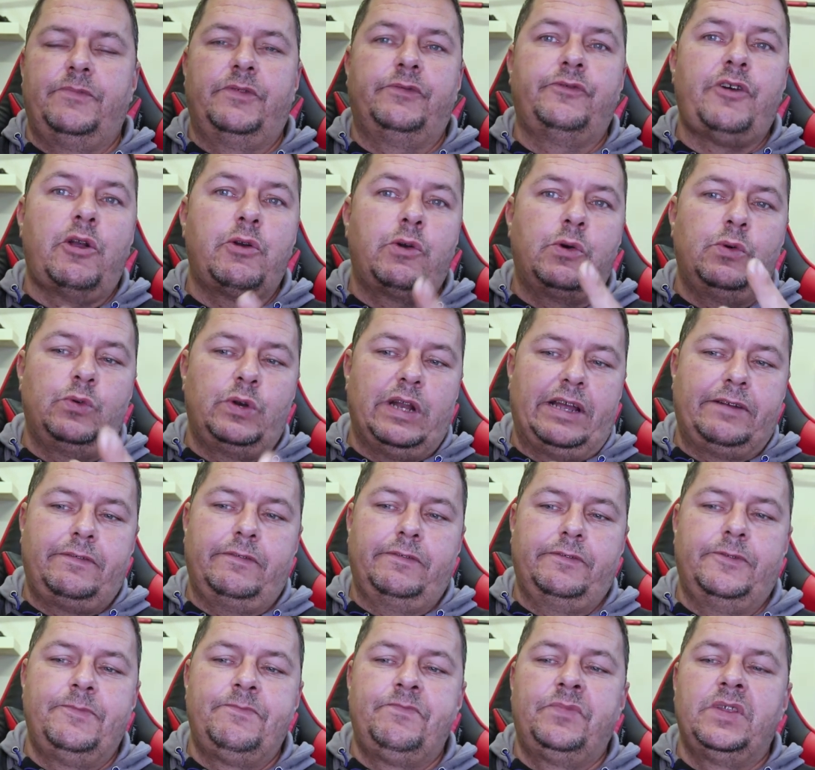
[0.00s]
focal
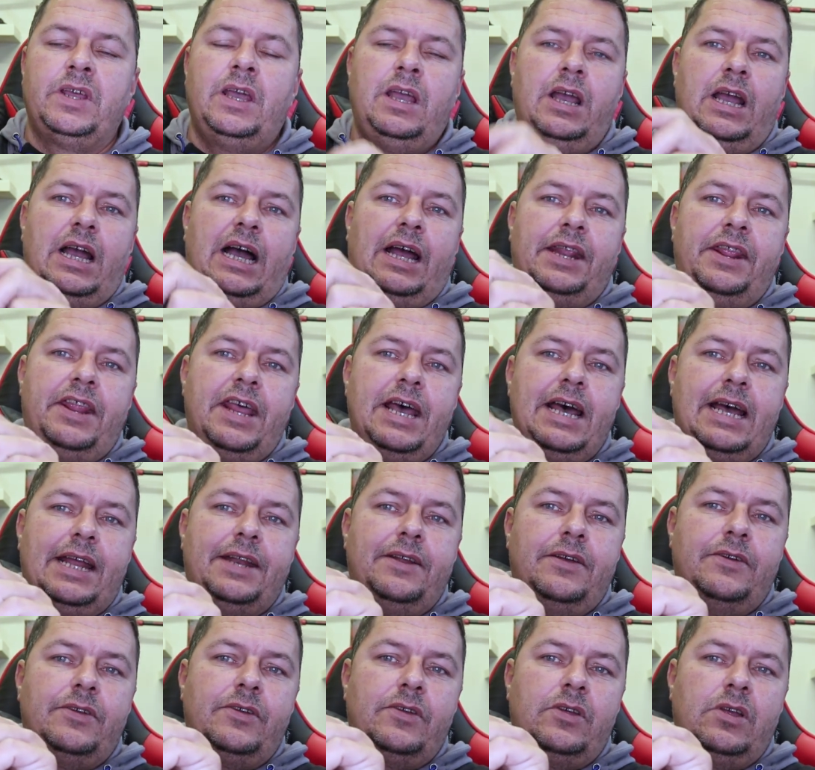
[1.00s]
length. And
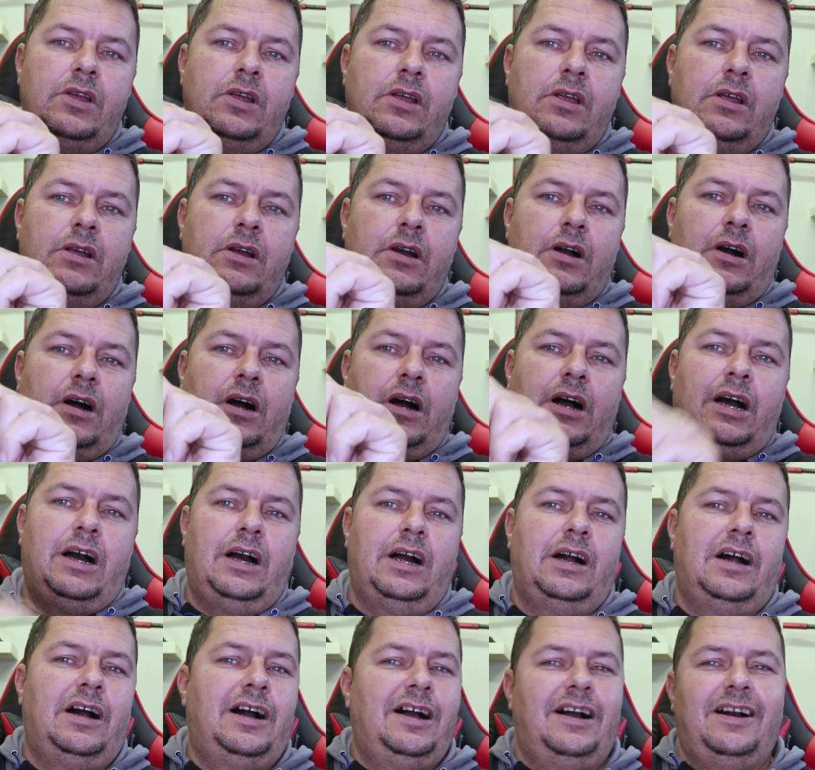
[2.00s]
then,
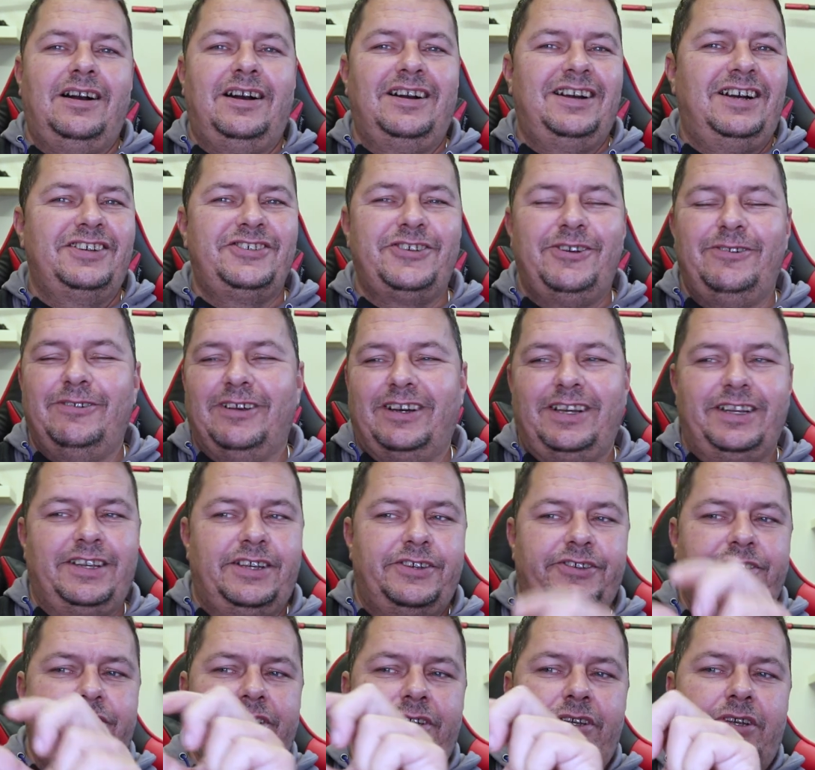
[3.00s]
I do like
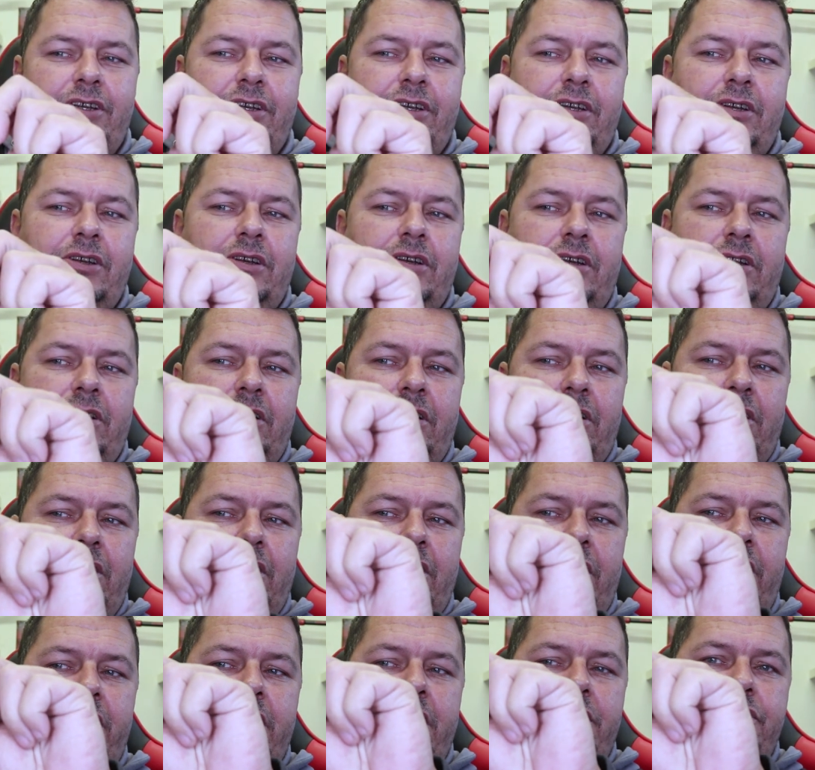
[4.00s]
this.
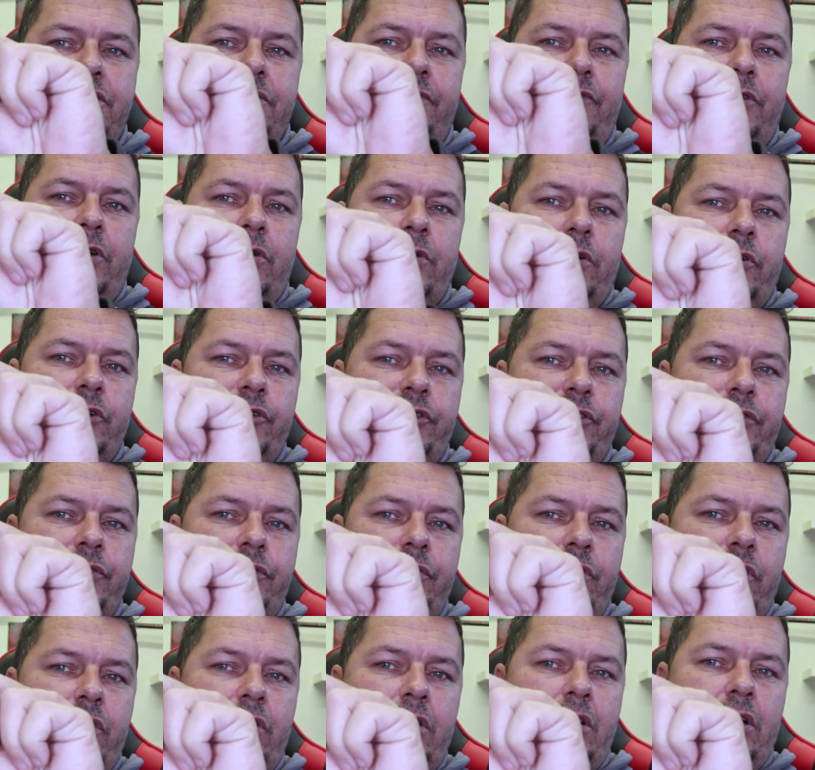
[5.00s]
There's your focus.
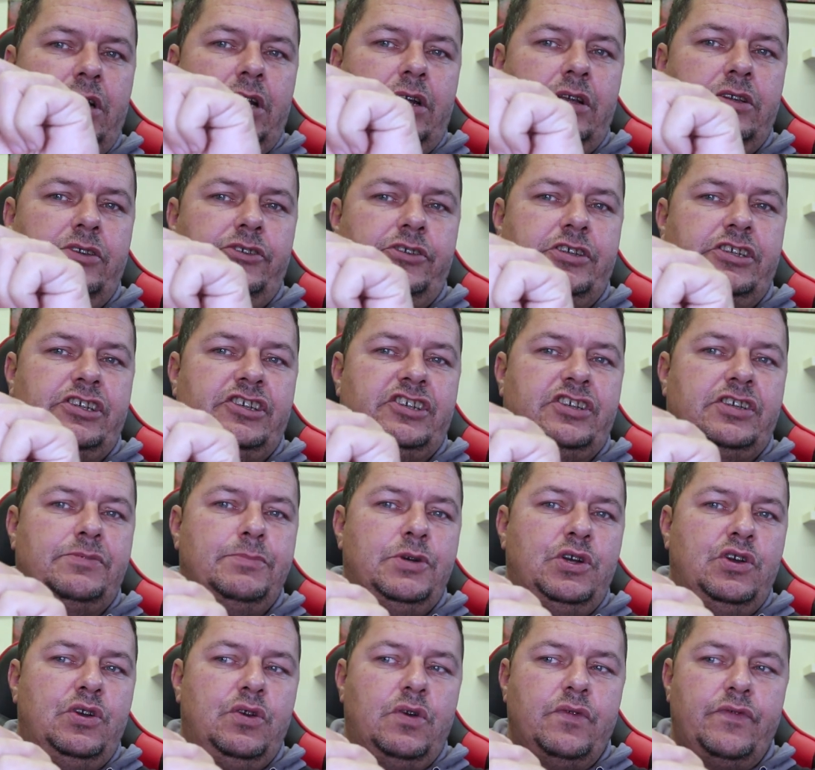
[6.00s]

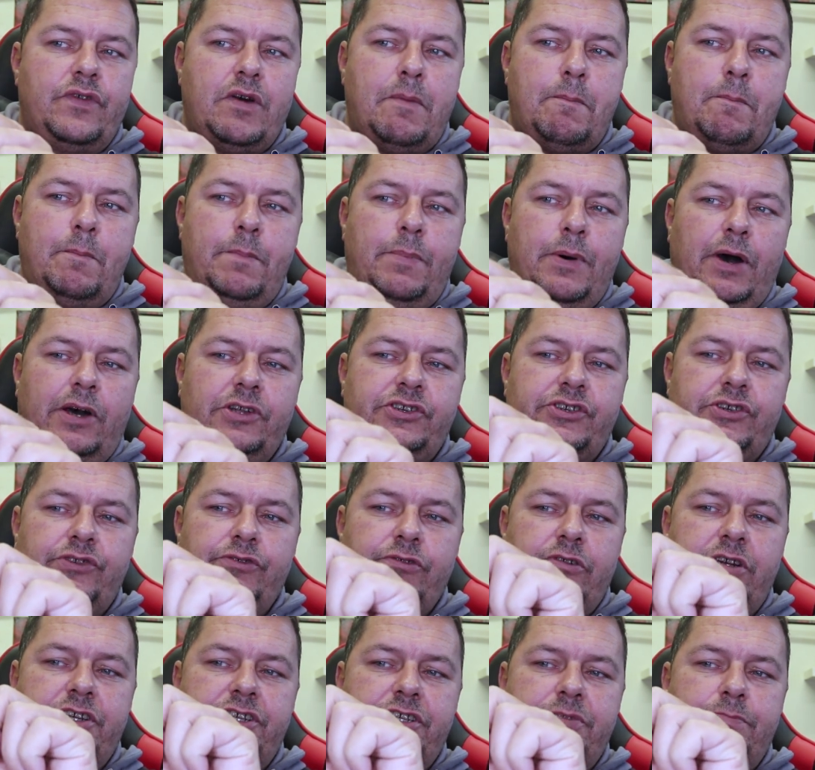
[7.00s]
Smooth,
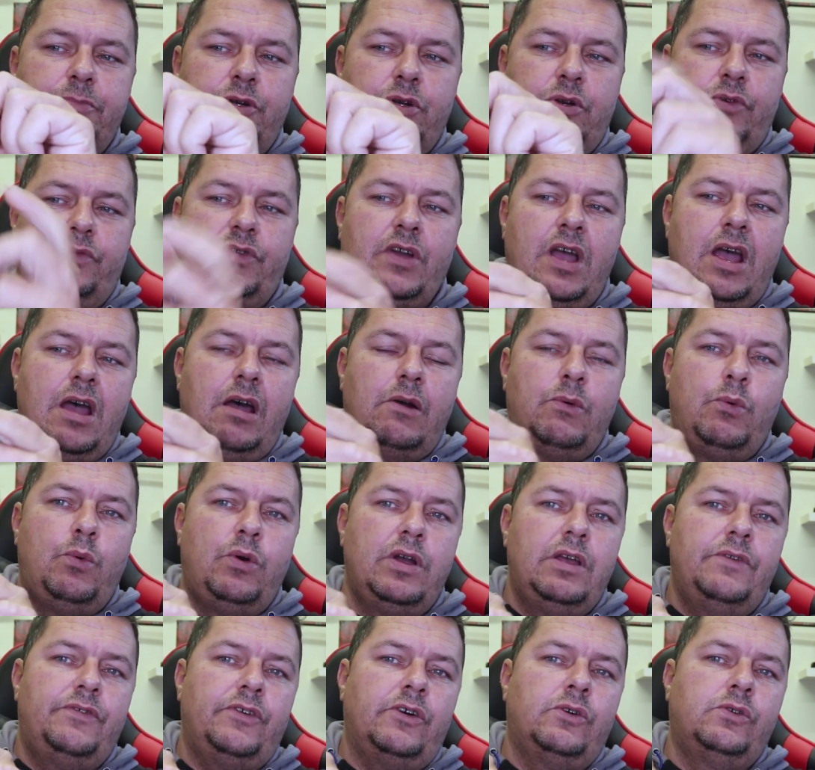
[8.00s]
buttery smooth,
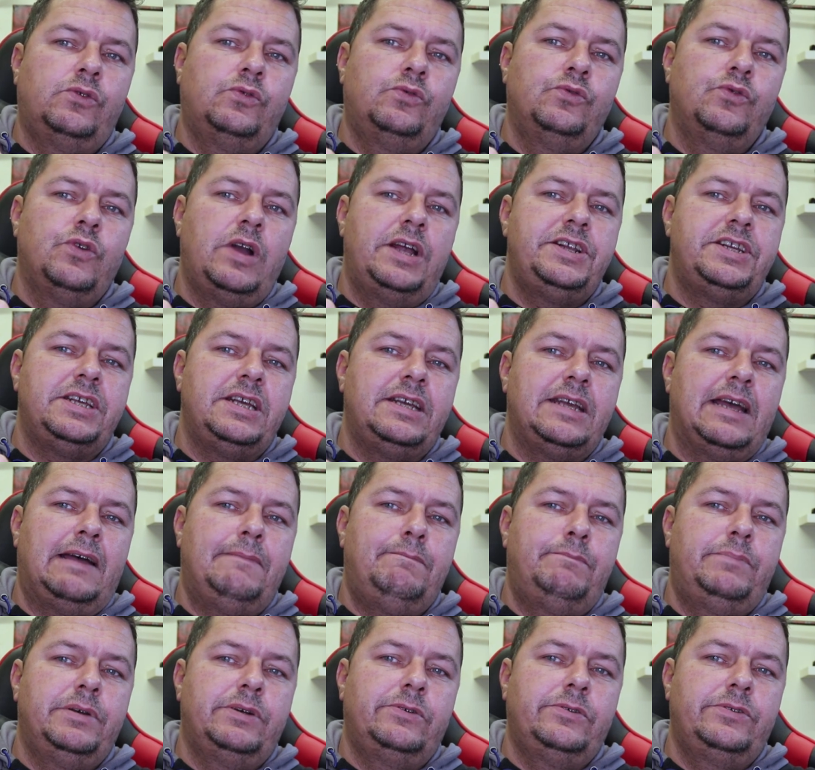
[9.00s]
with already
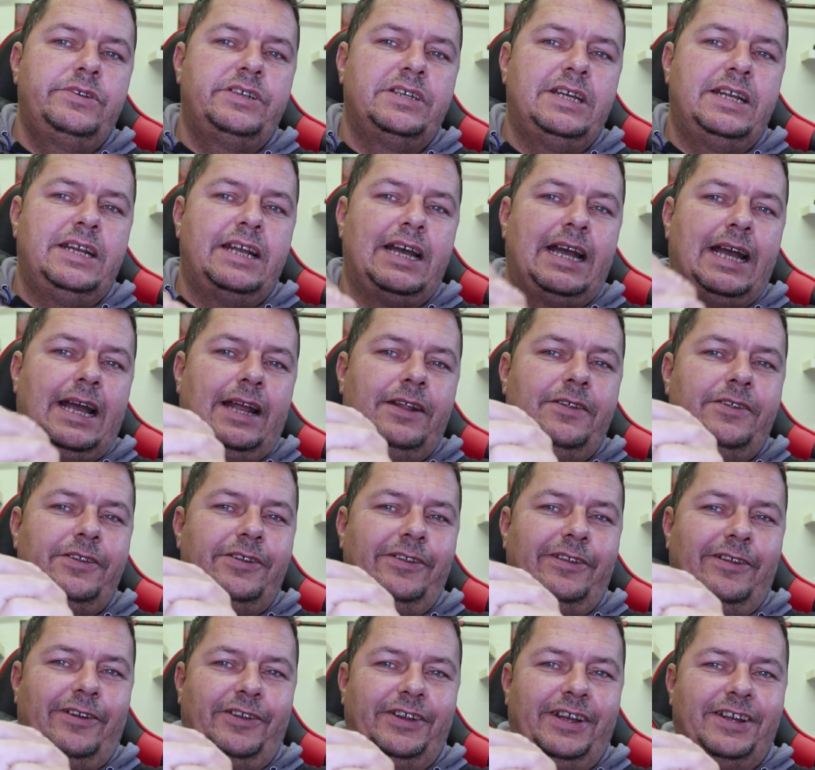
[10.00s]
a built-in
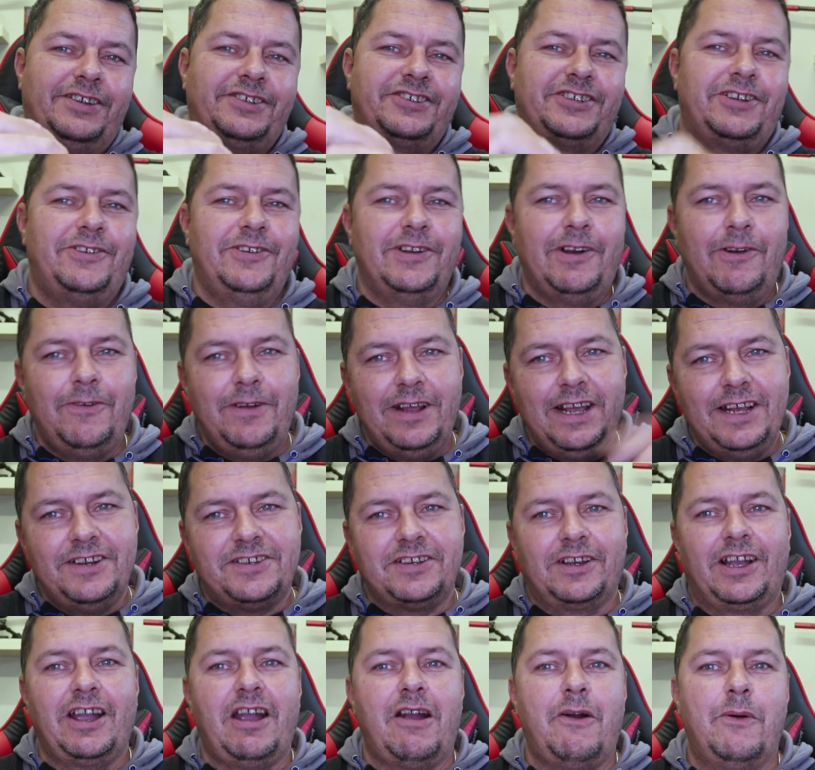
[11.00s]
handle on it. So no
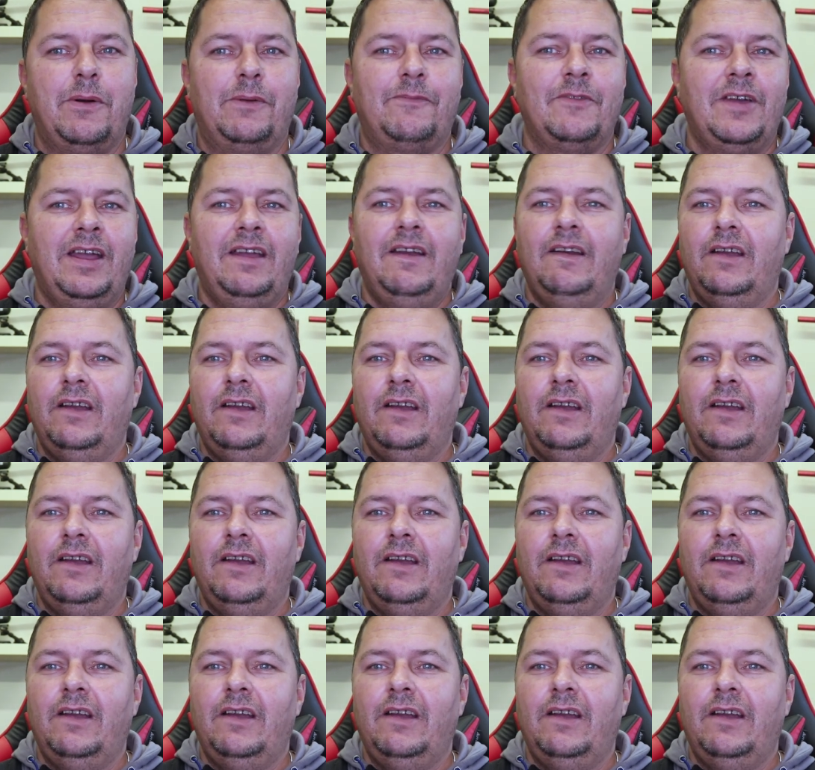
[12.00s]
need to go